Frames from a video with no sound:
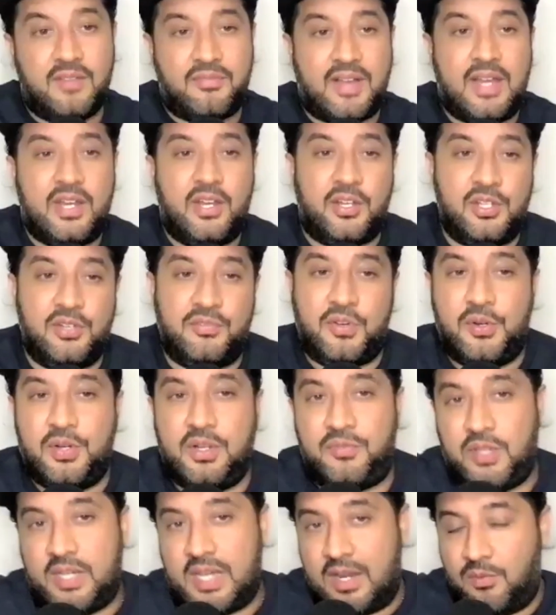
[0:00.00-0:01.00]
it on your phone
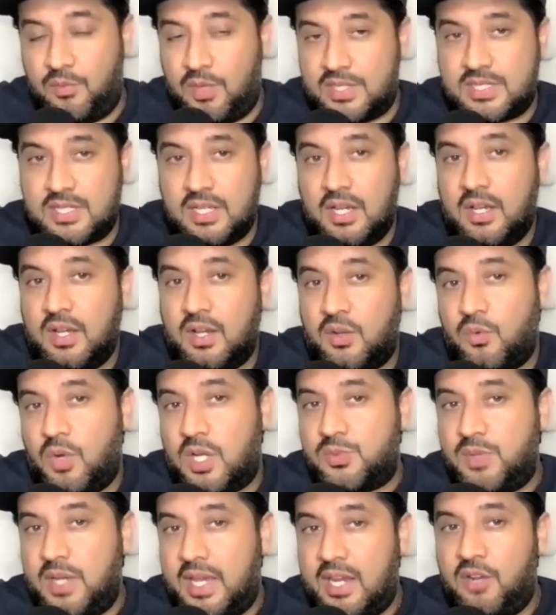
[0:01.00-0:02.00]
if you can whilst
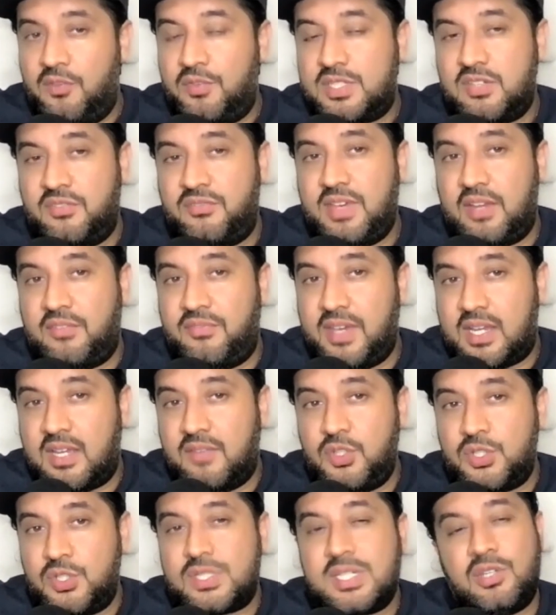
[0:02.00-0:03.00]
we head over to Vic. Vic,
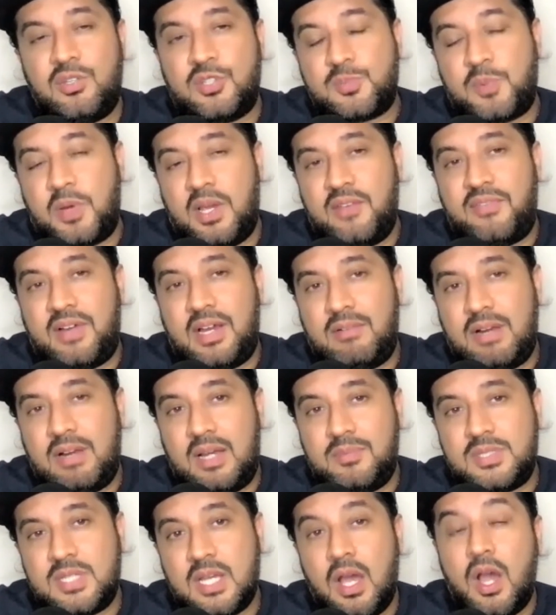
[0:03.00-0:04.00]
have you seen your Spotify
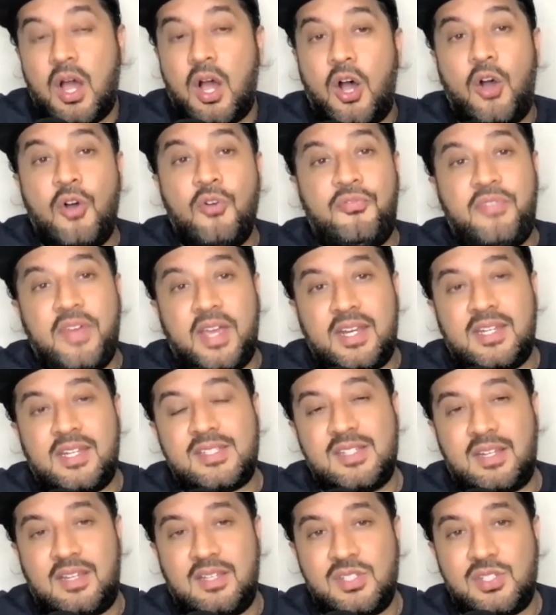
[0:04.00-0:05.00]
Wrapped? Oh, Vic
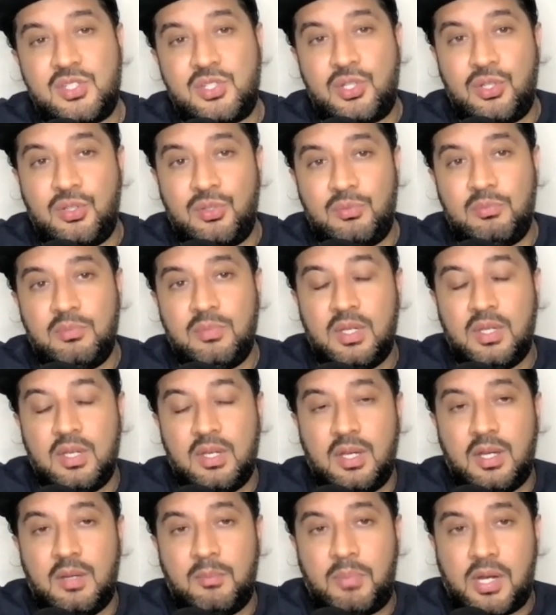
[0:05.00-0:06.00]
doesn't consume
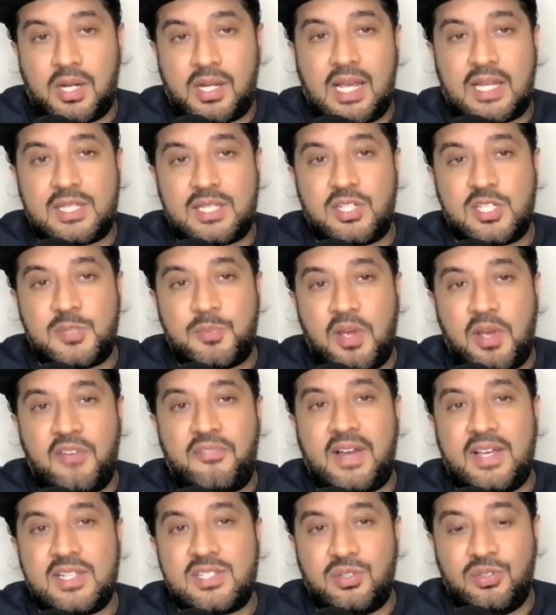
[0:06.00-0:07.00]
podcasts on
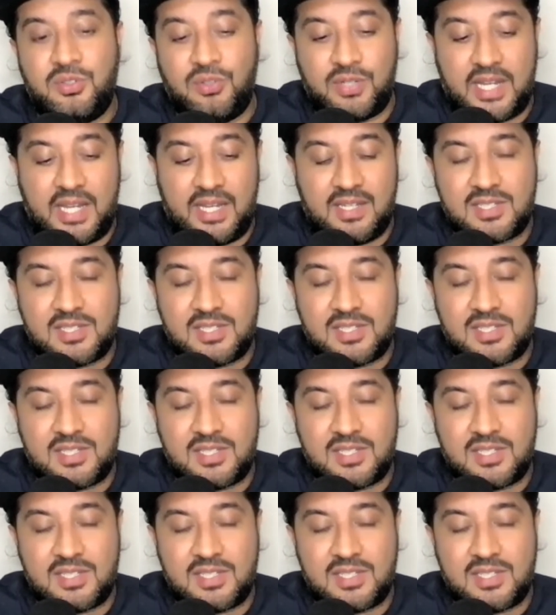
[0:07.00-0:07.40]
Spotify, so your data is